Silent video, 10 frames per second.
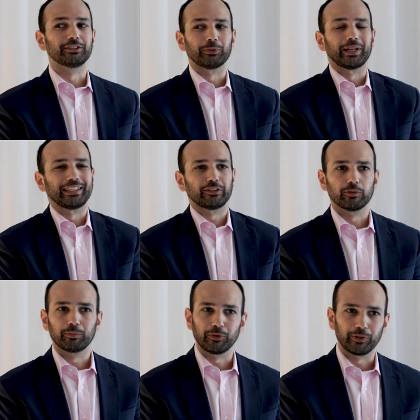do I need to
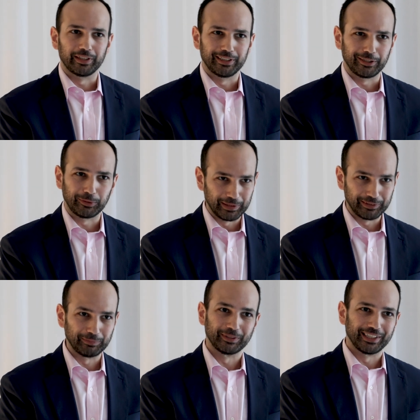employ a
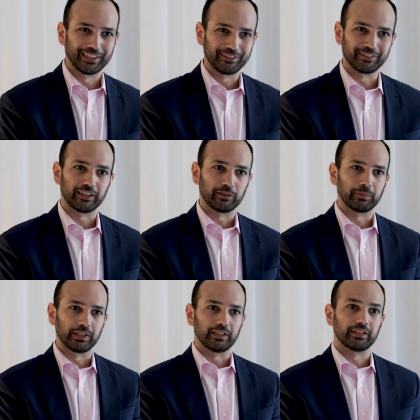quantum guy to tell
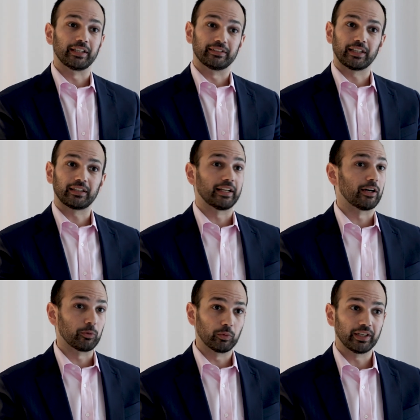me exactly
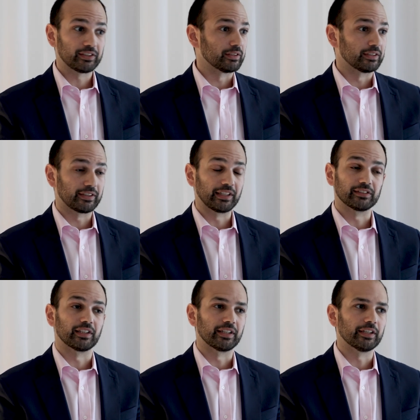how it works and
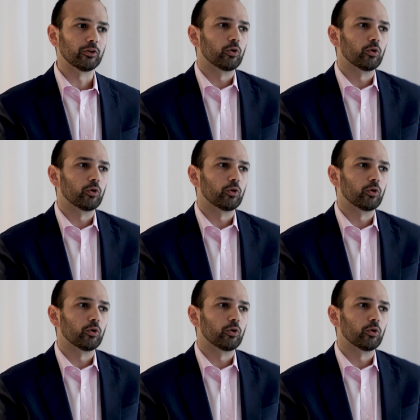things like that?